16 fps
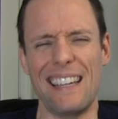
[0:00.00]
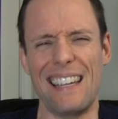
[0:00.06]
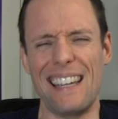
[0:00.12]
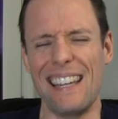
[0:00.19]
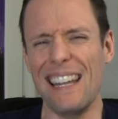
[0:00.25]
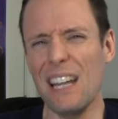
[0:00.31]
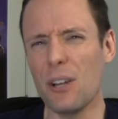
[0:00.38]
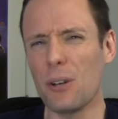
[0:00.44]

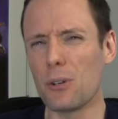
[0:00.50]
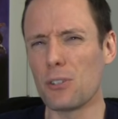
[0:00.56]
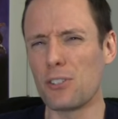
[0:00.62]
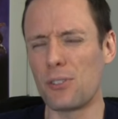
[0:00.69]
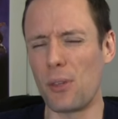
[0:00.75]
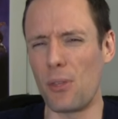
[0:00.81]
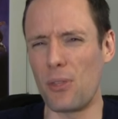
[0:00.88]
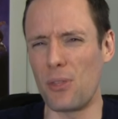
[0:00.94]

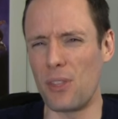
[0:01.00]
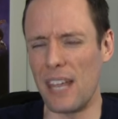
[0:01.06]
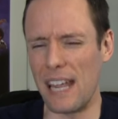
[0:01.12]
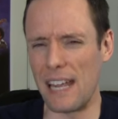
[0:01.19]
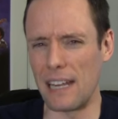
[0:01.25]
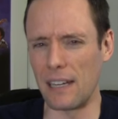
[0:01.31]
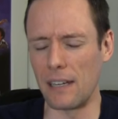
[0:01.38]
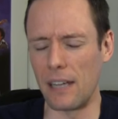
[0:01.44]
here's the
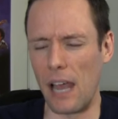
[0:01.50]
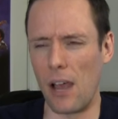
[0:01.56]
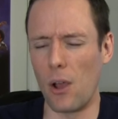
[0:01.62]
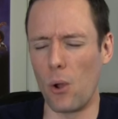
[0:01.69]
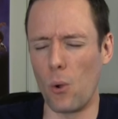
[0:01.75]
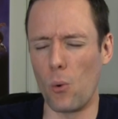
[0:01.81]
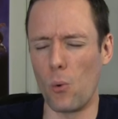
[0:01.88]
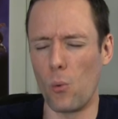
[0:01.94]
thing
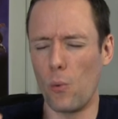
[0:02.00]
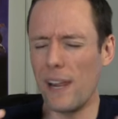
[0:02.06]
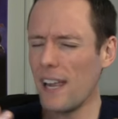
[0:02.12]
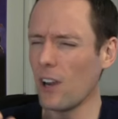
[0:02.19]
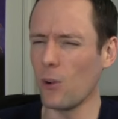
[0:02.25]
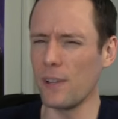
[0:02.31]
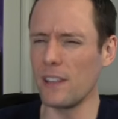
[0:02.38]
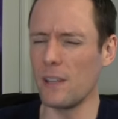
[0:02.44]

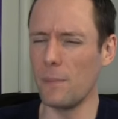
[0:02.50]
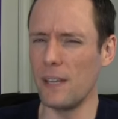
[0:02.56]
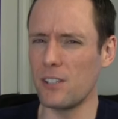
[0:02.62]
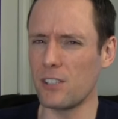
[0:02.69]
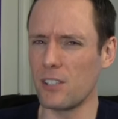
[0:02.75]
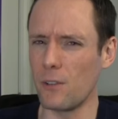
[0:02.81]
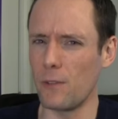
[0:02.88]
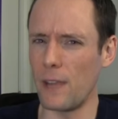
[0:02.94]
we are in the
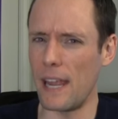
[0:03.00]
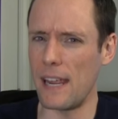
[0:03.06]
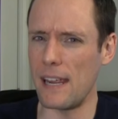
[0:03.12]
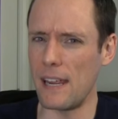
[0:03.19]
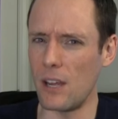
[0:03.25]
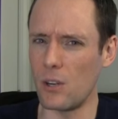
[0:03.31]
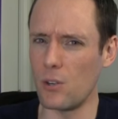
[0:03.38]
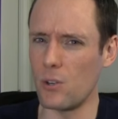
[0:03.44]
midst of
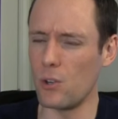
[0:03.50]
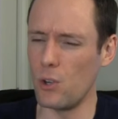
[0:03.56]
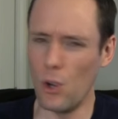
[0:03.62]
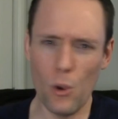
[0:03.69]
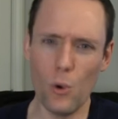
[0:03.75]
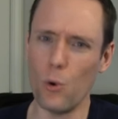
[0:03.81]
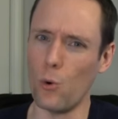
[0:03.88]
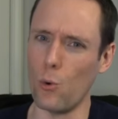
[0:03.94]
a
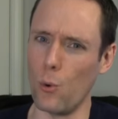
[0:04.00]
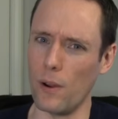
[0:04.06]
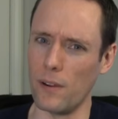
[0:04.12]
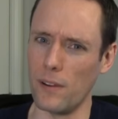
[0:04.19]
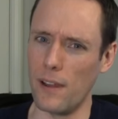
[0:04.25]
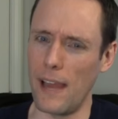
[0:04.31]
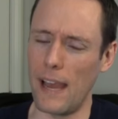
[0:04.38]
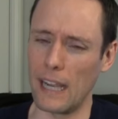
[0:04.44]
new
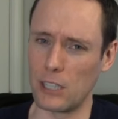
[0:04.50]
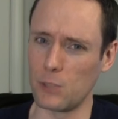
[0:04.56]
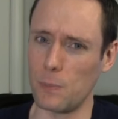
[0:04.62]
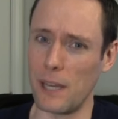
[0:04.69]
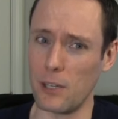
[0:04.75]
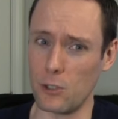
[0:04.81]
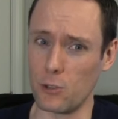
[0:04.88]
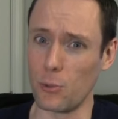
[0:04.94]
X
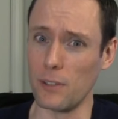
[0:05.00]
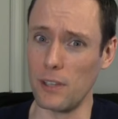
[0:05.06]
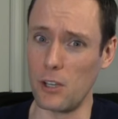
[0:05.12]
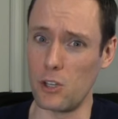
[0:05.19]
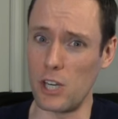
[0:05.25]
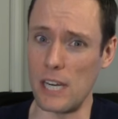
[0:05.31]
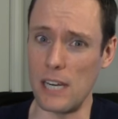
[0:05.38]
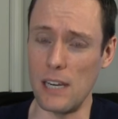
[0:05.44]
Men
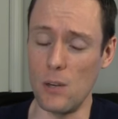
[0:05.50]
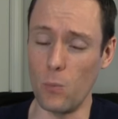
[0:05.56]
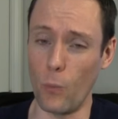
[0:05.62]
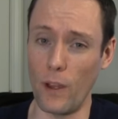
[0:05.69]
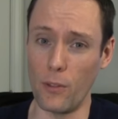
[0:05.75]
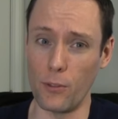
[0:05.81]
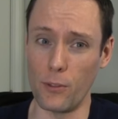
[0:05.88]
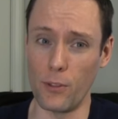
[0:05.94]
trilogy
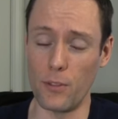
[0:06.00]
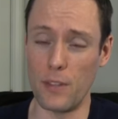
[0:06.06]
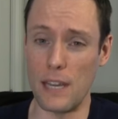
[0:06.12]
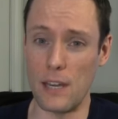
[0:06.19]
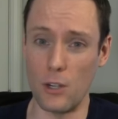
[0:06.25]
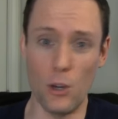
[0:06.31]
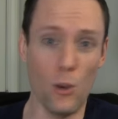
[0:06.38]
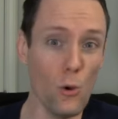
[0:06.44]
with
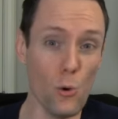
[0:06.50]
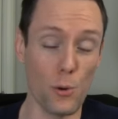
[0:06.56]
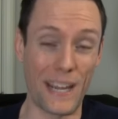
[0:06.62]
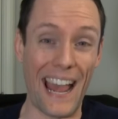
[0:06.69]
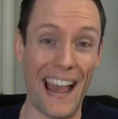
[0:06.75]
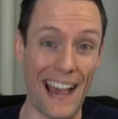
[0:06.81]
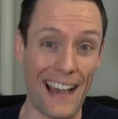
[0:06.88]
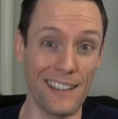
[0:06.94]
the new
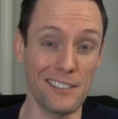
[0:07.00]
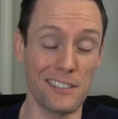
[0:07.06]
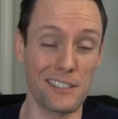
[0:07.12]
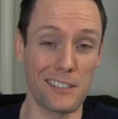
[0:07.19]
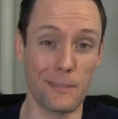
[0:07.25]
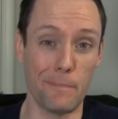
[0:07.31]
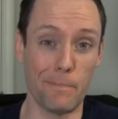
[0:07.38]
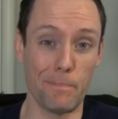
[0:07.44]

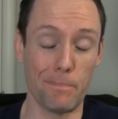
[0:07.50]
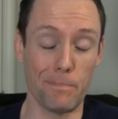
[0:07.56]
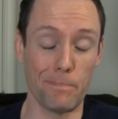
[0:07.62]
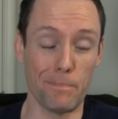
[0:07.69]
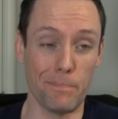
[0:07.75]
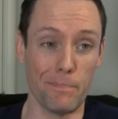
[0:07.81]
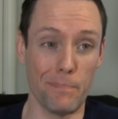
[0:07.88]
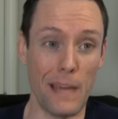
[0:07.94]
cast,
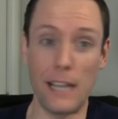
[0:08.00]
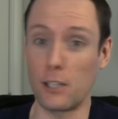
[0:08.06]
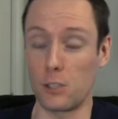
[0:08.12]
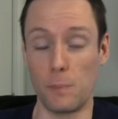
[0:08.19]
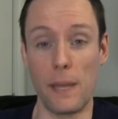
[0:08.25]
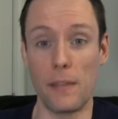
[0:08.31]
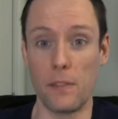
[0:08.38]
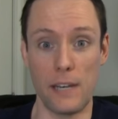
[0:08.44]

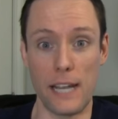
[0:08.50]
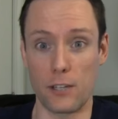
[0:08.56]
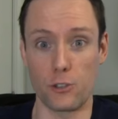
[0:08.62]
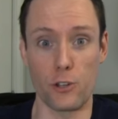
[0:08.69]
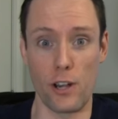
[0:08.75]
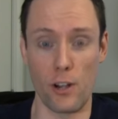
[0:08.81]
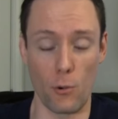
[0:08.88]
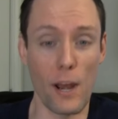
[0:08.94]
X Men The
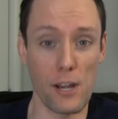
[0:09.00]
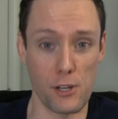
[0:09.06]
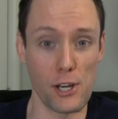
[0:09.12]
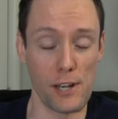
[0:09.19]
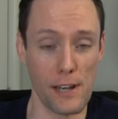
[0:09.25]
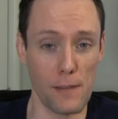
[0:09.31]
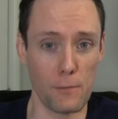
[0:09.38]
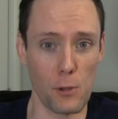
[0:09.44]
Next
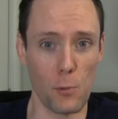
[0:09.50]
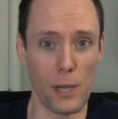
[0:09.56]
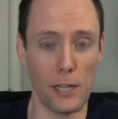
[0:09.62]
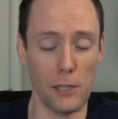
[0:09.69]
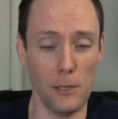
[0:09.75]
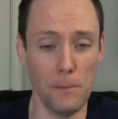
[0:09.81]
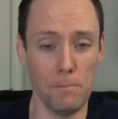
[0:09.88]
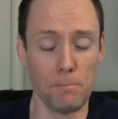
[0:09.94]
Generation, if you
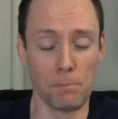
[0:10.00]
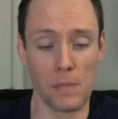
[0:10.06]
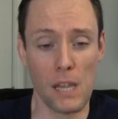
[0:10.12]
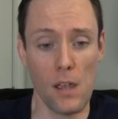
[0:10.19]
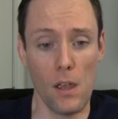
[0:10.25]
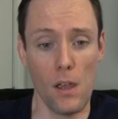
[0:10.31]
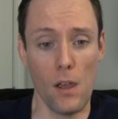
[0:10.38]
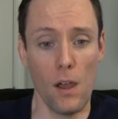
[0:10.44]
will,
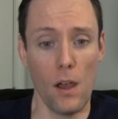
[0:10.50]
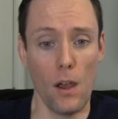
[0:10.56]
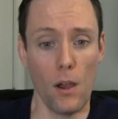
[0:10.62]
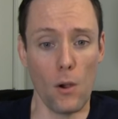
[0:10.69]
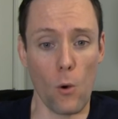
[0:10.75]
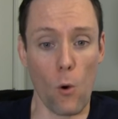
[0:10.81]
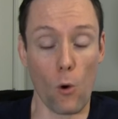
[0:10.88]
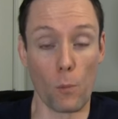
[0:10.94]

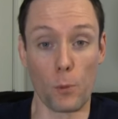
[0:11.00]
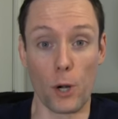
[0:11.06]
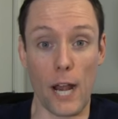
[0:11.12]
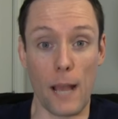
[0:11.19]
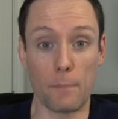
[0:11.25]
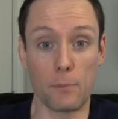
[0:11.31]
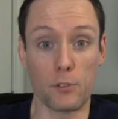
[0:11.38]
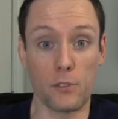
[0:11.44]
or
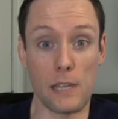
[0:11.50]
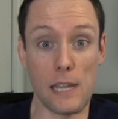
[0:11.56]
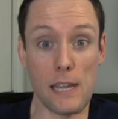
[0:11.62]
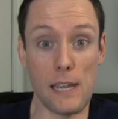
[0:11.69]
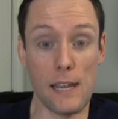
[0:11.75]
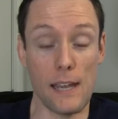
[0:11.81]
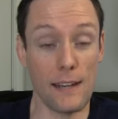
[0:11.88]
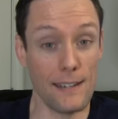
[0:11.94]
perhaps
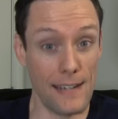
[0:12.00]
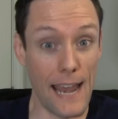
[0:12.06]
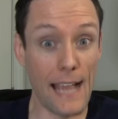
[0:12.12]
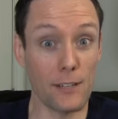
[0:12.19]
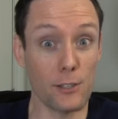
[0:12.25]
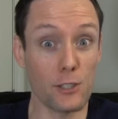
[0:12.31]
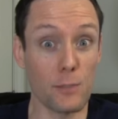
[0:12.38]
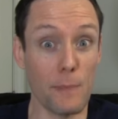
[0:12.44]
the
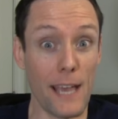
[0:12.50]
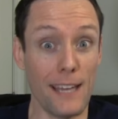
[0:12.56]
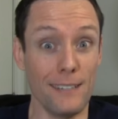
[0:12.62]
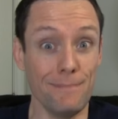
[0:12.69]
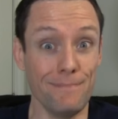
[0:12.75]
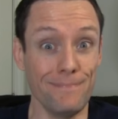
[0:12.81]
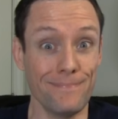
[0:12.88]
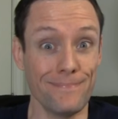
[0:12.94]
Next
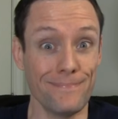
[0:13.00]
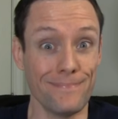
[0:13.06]
Men.